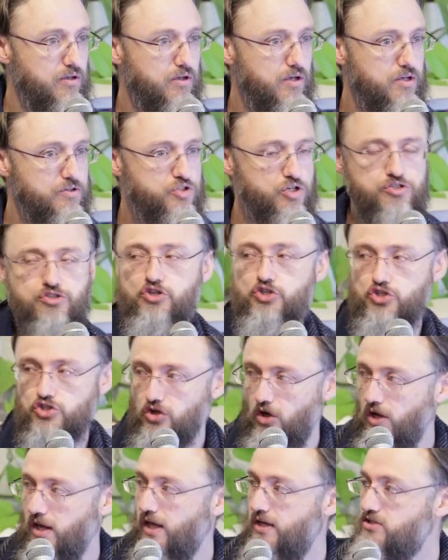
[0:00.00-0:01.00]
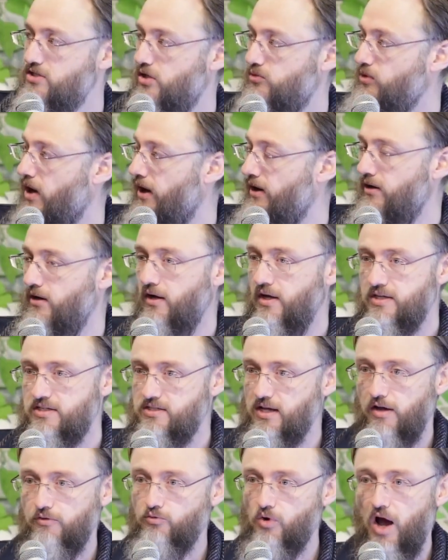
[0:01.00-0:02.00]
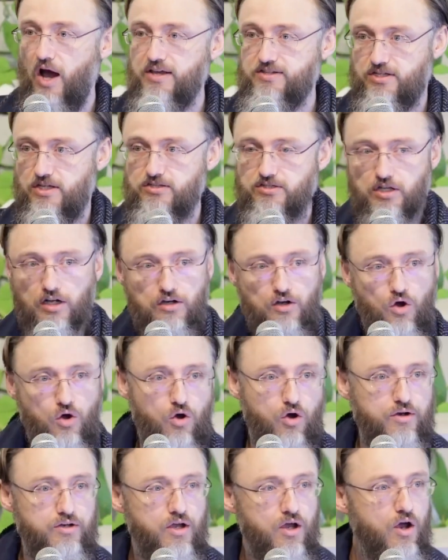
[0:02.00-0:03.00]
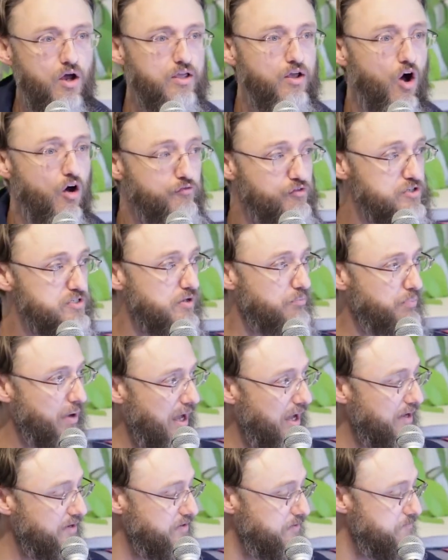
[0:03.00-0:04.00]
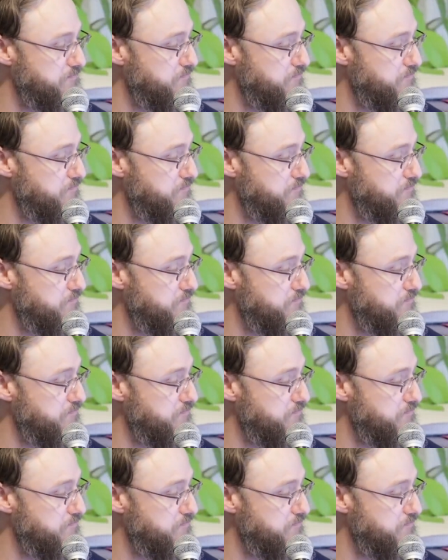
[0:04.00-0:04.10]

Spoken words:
Just as surely as the sun rises, the Lord offers a pardon.